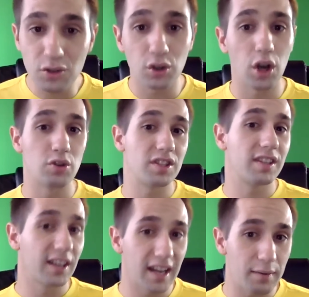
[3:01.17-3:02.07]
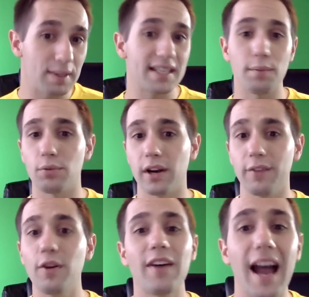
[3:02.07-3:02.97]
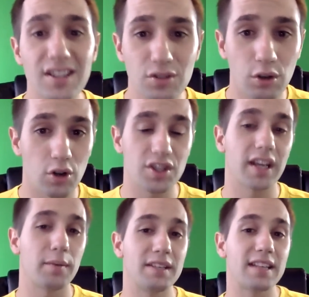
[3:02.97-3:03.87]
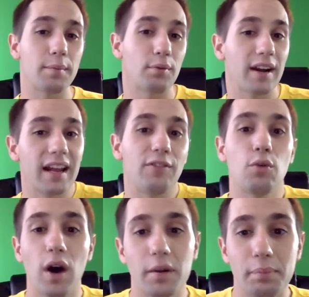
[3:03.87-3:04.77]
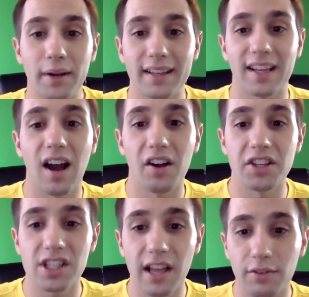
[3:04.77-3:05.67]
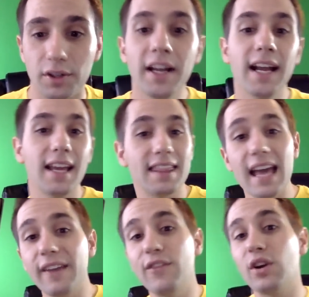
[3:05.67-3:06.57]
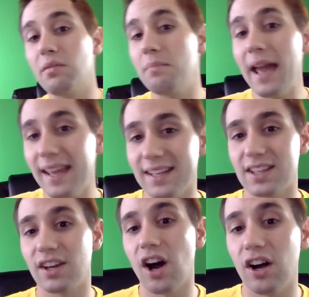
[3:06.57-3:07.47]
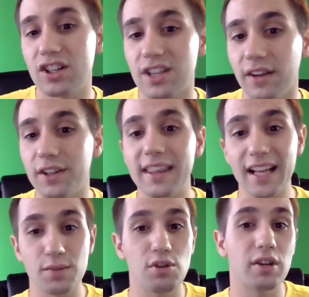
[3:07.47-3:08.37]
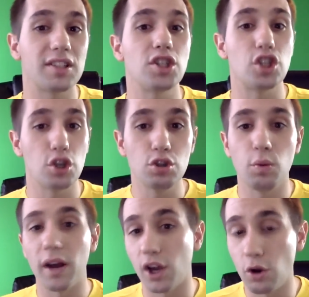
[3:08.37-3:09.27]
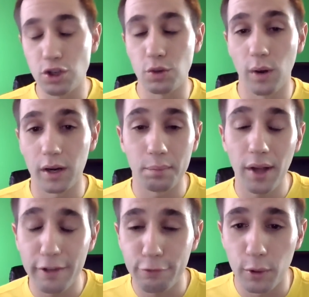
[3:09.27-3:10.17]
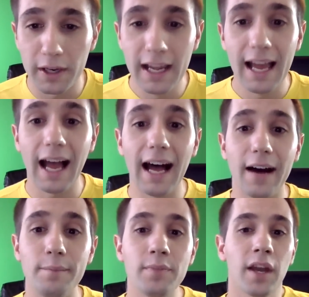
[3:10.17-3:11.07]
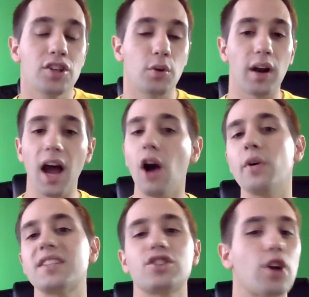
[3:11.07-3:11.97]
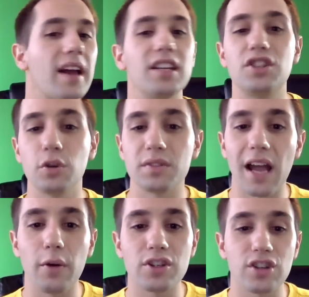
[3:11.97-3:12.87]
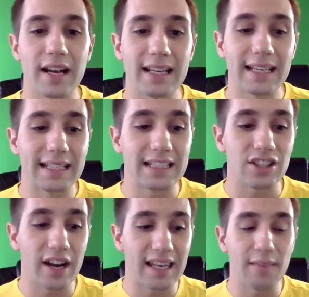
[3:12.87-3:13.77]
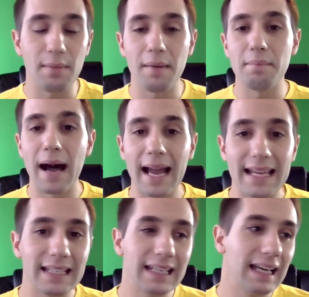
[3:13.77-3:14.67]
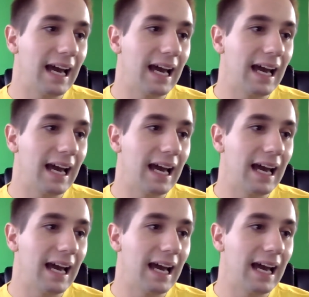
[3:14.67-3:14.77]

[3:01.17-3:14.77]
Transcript: school coach, they're going to be temporary. If you have a high school coach, they're going to be temporary if you want to play at the college level. Then if you can make it to the college level, that's when you get to choose what coach you want to play for. So what I always tried to do is I always tried to keep my mind,